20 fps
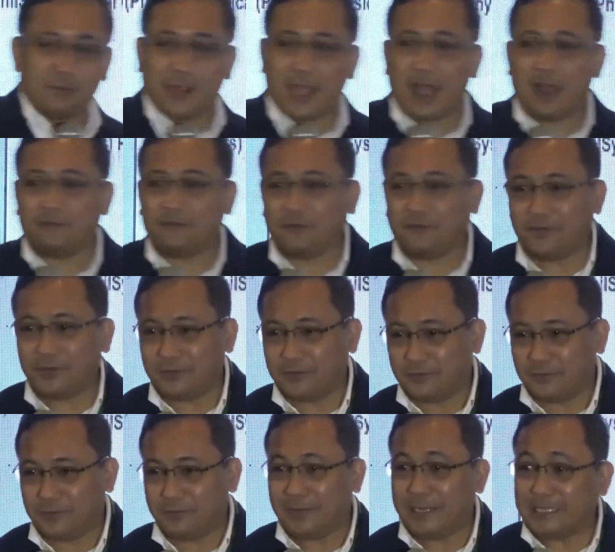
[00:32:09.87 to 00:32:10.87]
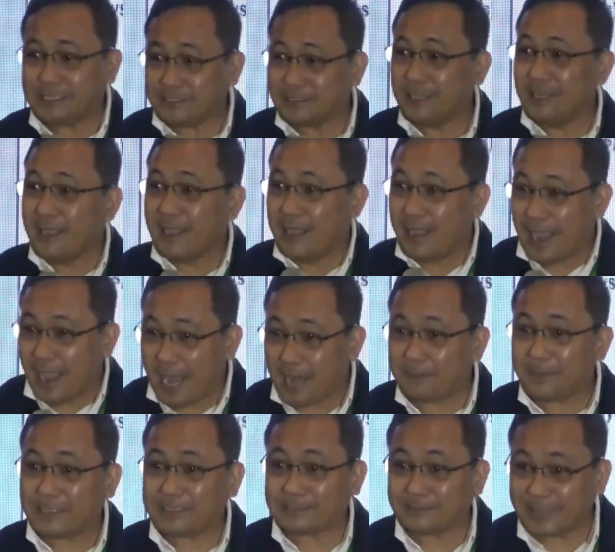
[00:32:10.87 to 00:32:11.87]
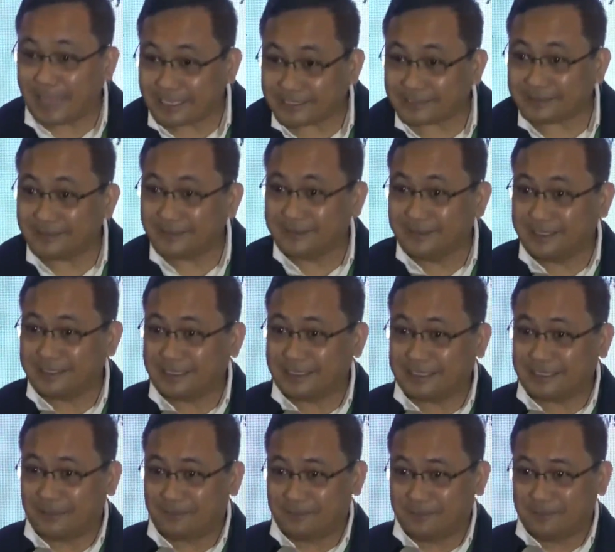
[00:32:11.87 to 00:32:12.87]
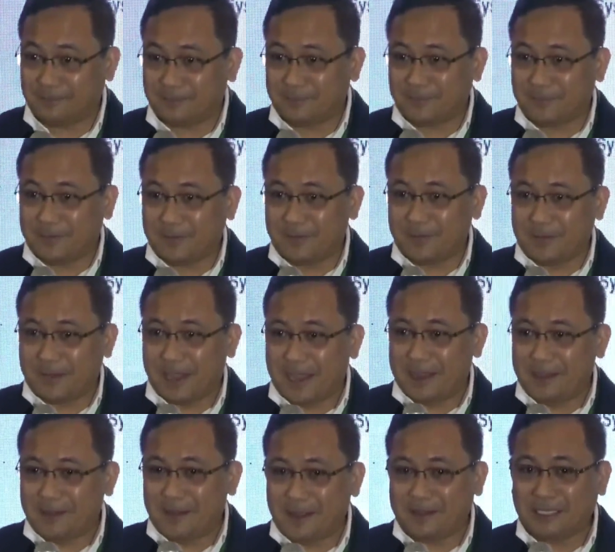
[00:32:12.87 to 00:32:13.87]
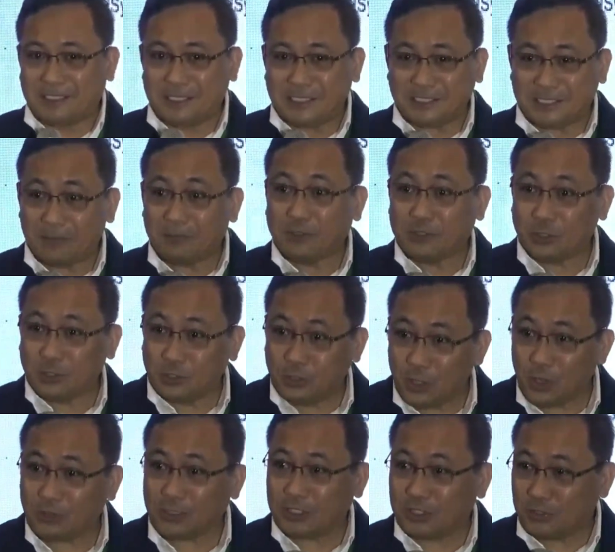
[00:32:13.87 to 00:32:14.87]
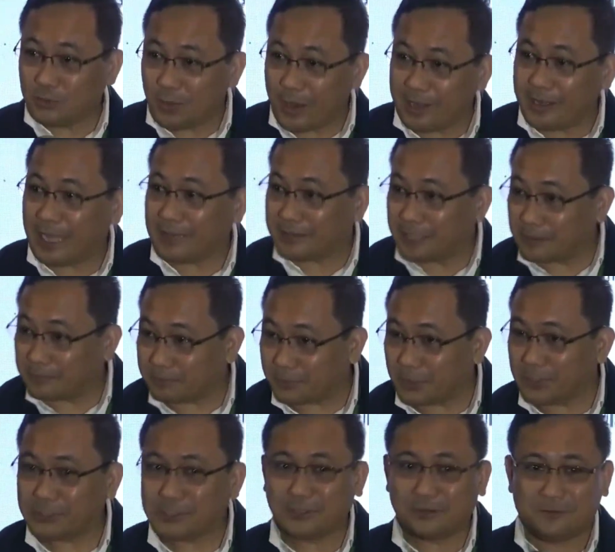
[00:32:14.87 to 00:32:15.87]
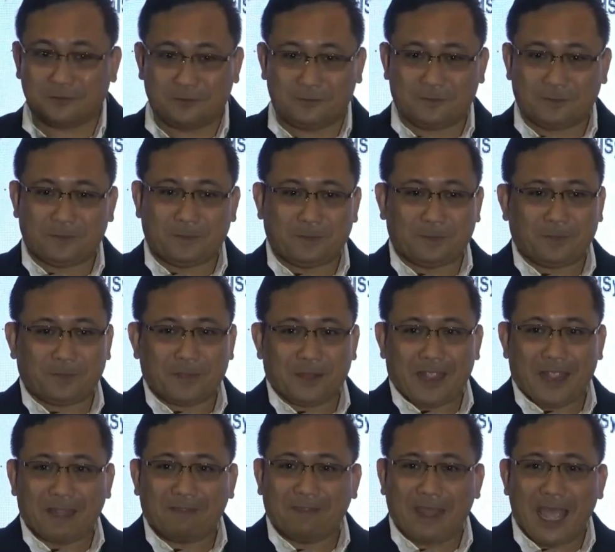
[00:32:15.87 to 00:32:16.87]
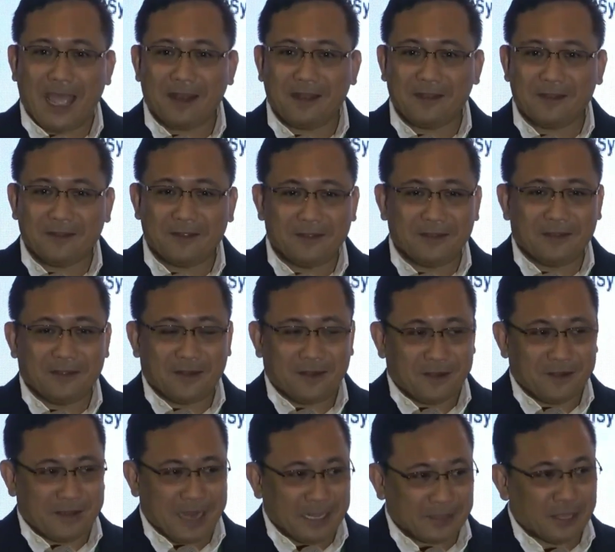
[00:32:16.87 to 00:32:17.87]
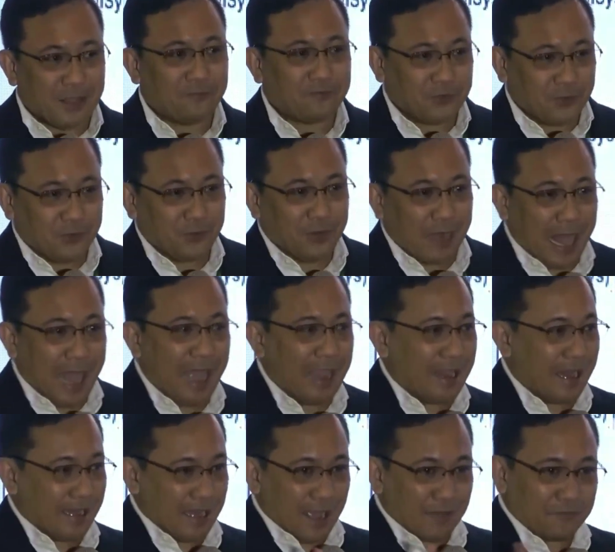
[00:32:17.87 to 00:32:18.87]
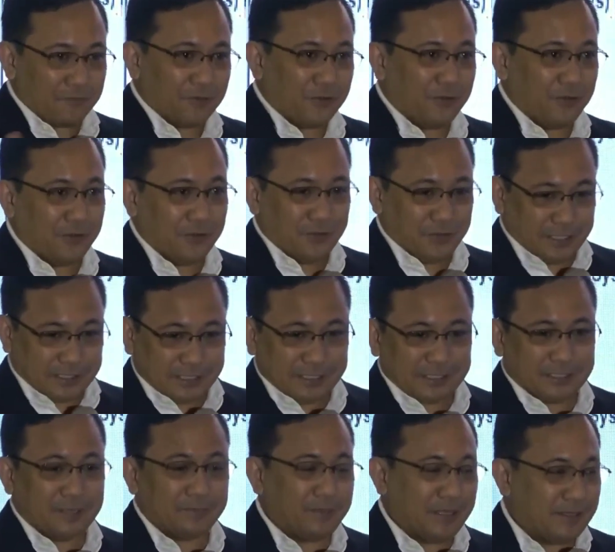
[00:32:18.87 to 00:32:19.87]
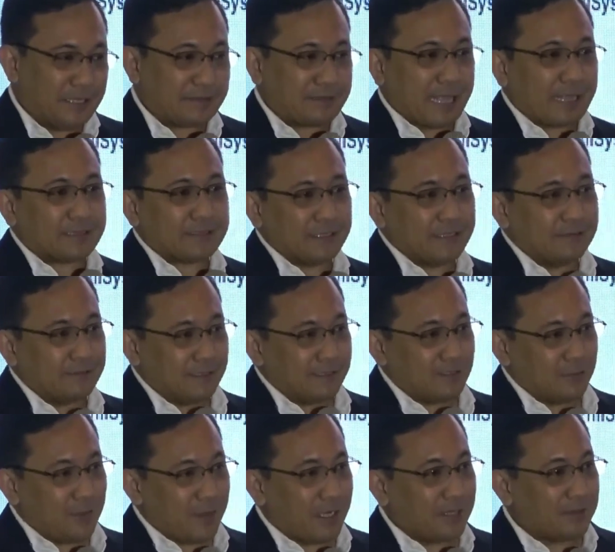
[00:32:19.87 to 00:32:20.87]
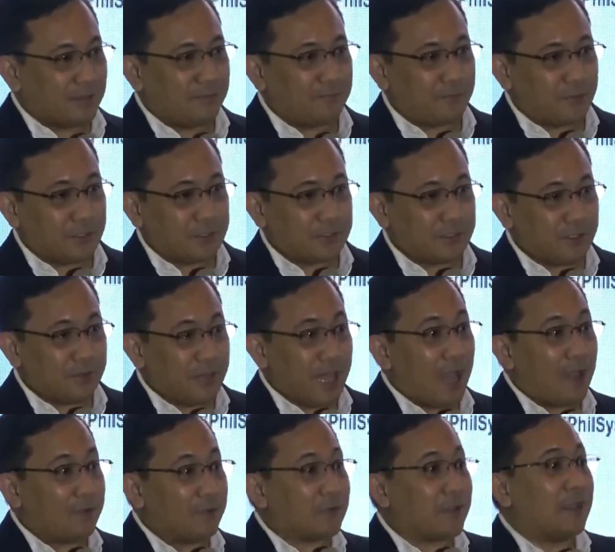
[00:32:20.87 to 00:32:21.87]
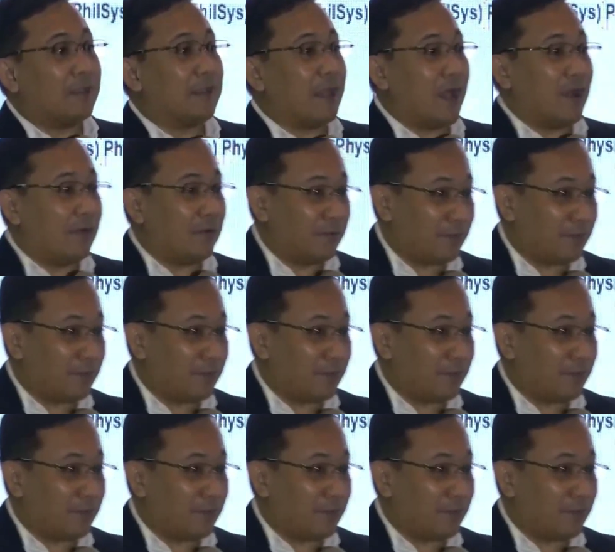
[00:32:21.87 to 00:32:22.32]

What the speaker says: in behalf of you. Please help us test the system, okay? And the system should know that you are not that person. And then, right after you lie and after the system detected that you are not the person, now you can